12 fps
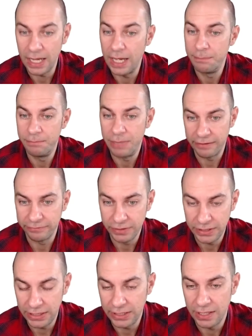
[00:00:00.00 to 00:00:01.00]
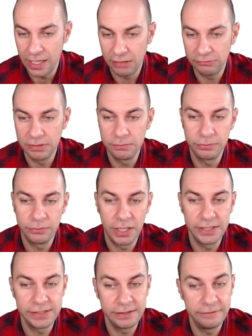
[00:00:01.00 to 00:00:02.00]
above the current
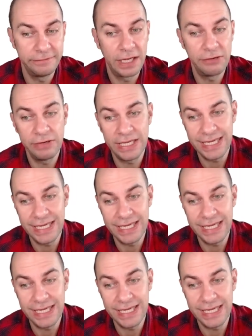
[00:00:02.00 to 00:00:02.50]
price and very